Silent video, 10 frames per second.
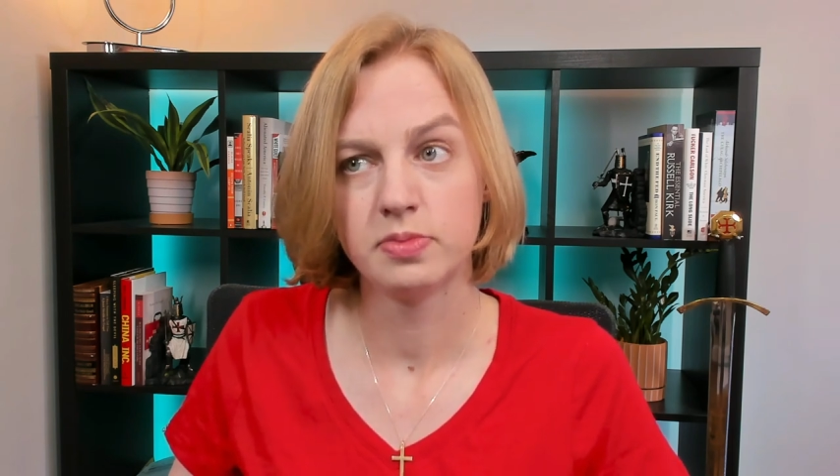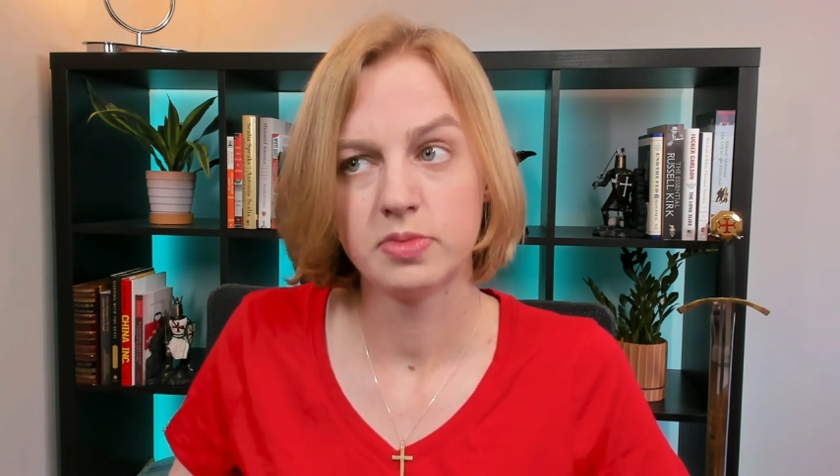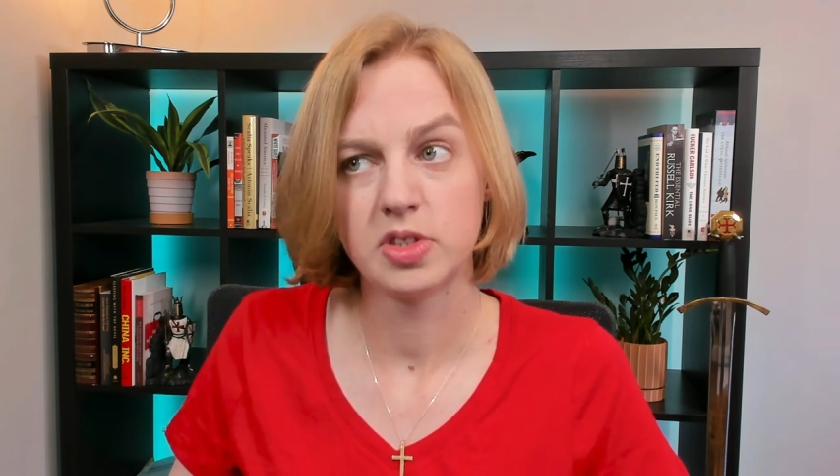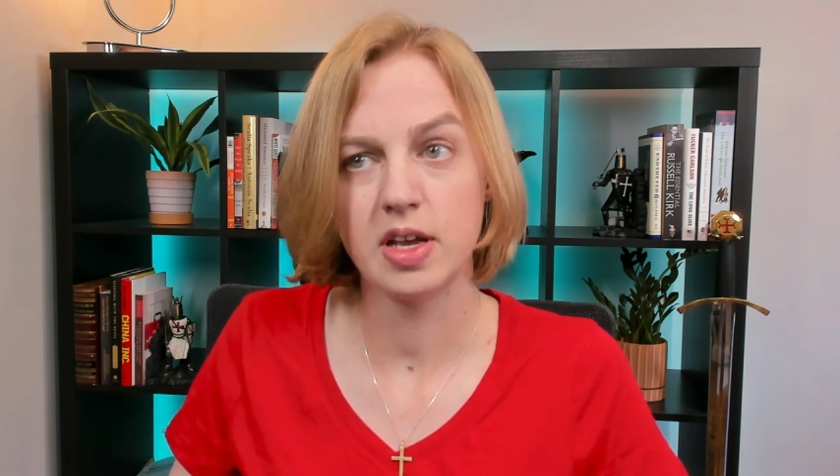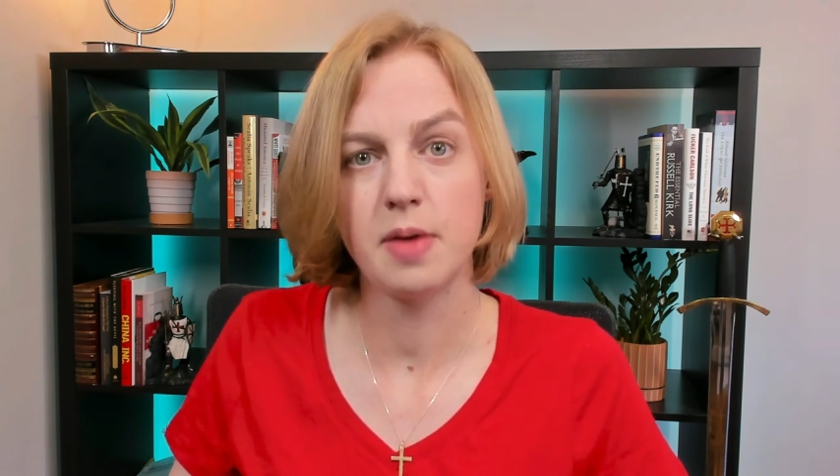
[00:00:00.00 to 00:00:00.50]

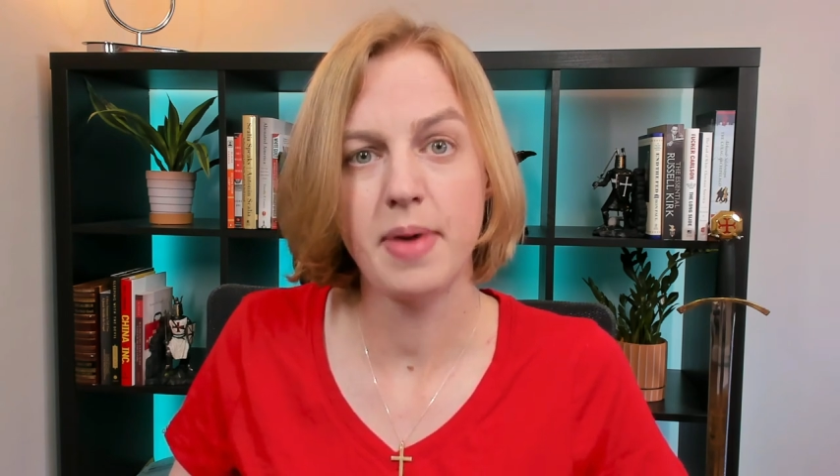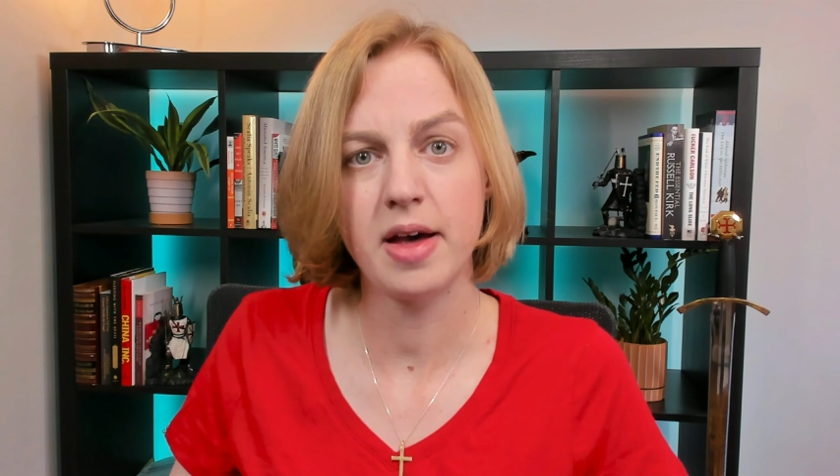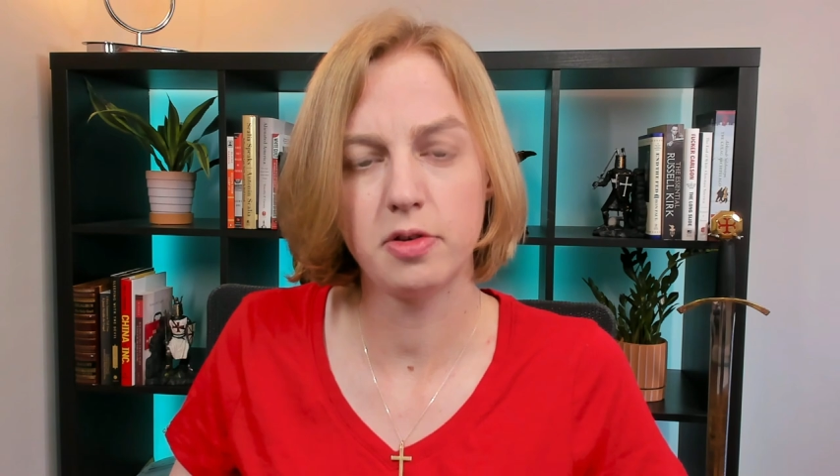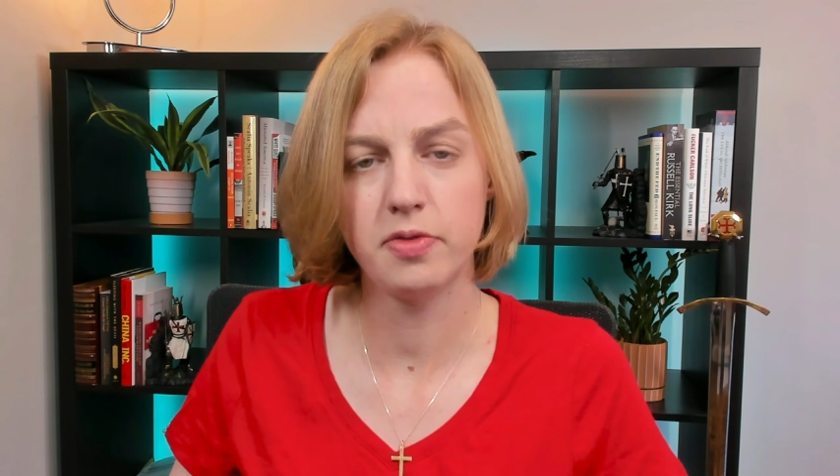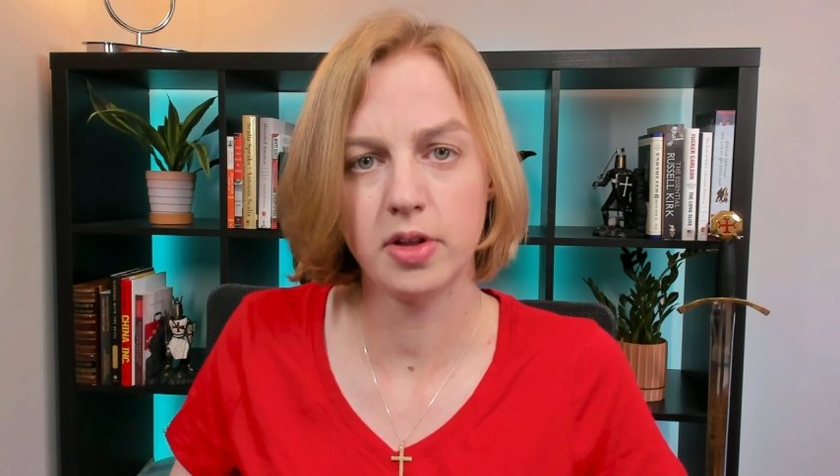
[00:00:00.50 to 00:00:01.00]
say, a
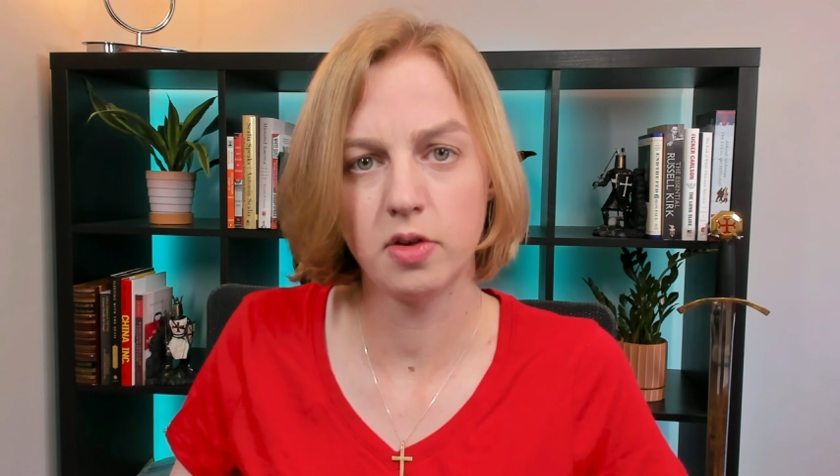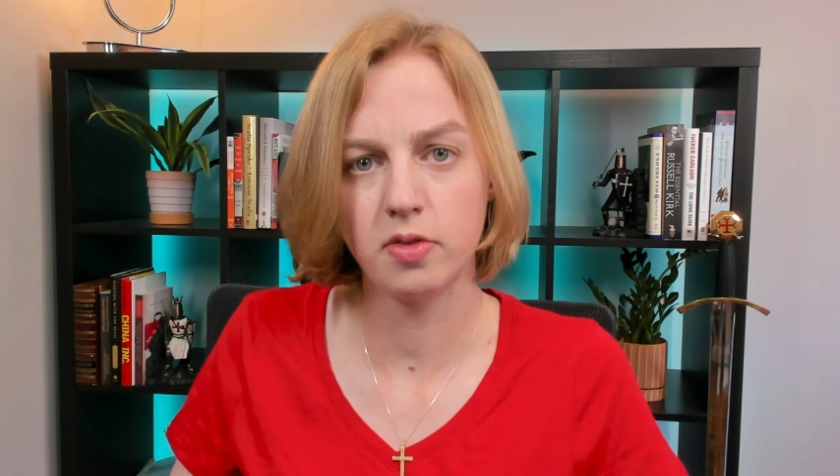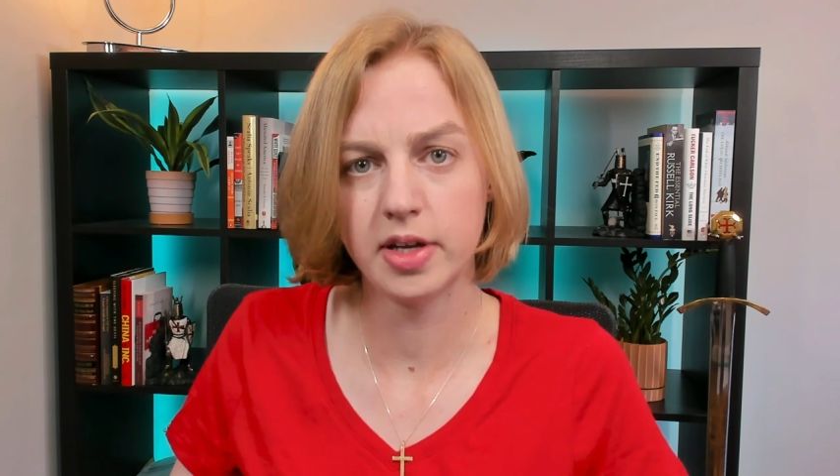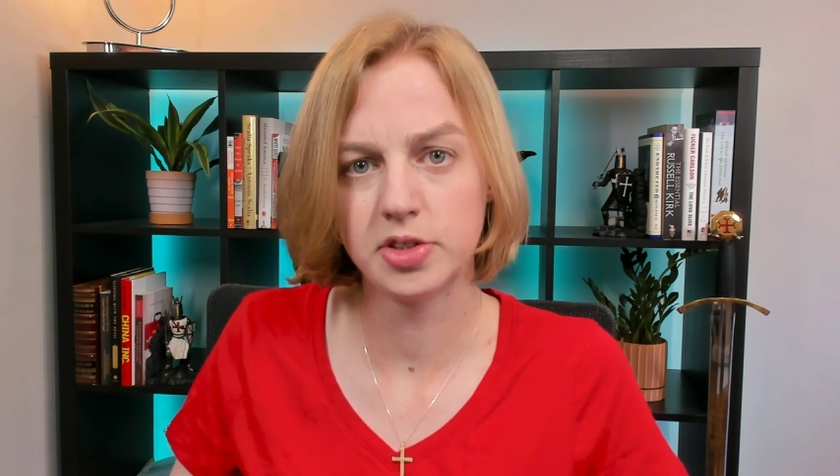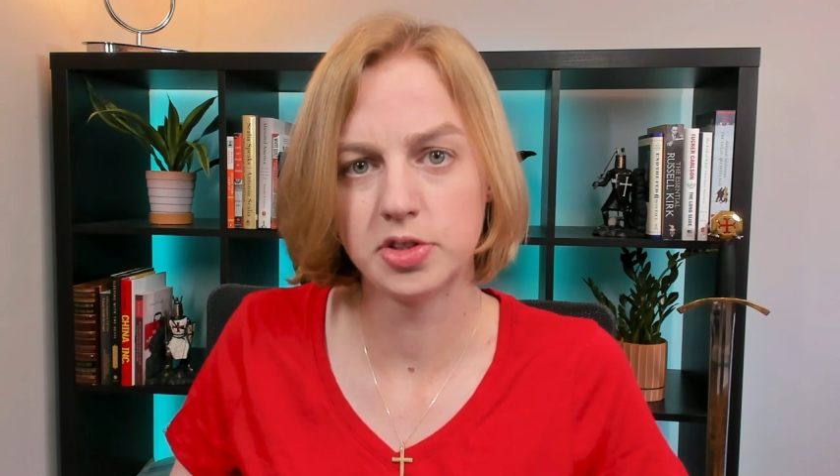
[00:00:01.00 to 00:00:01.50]
pedophilic
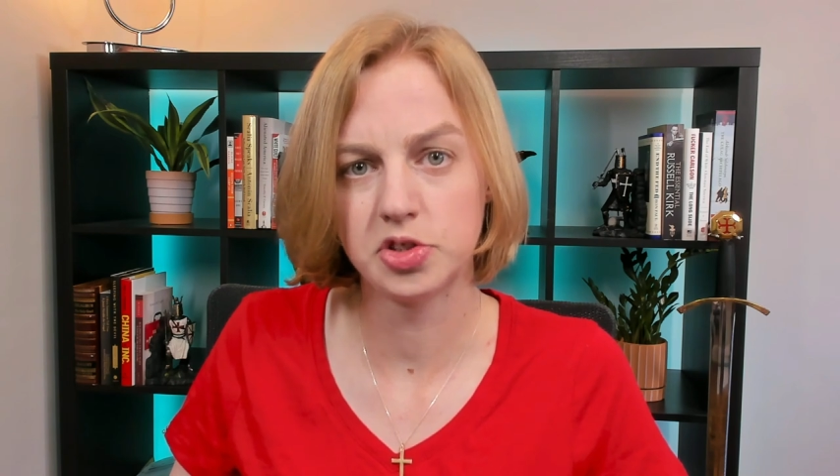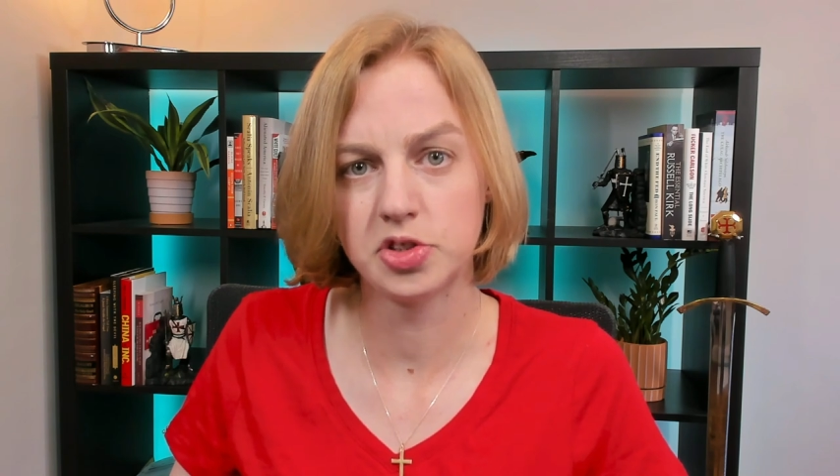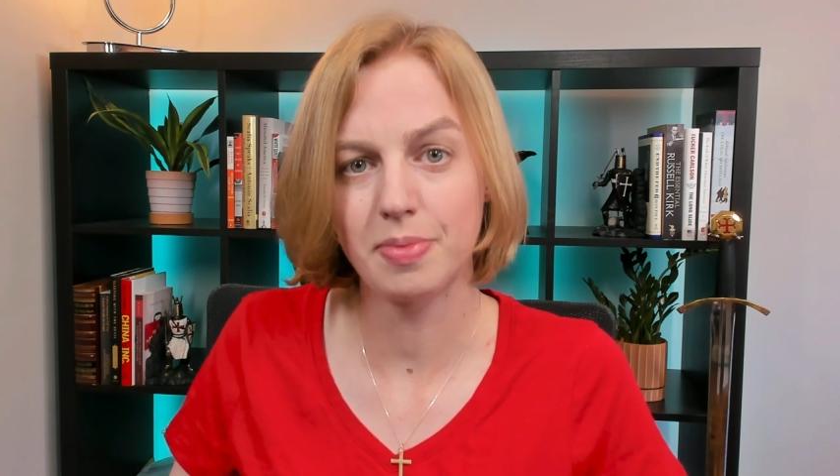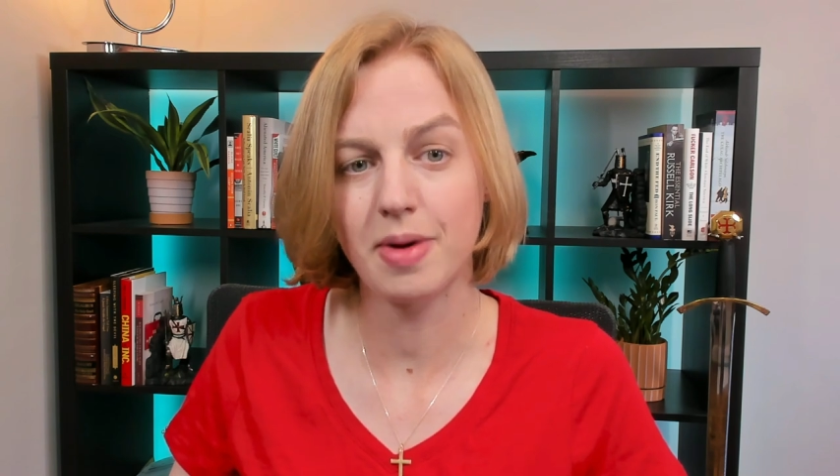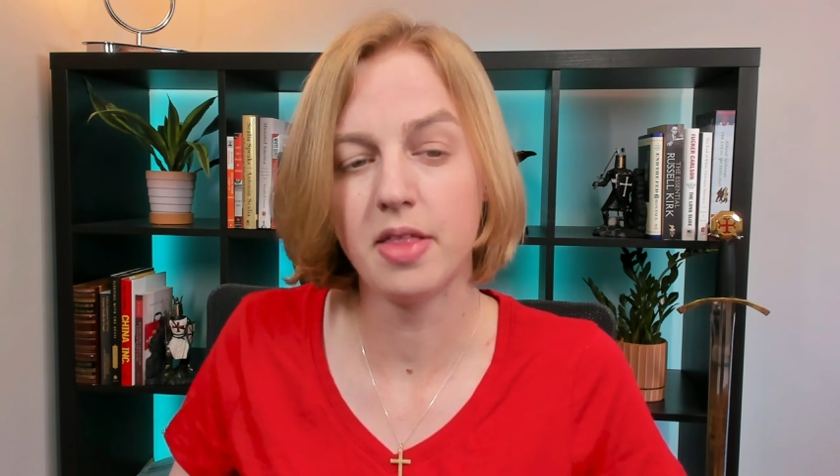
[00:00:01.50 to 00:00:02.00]
relationship,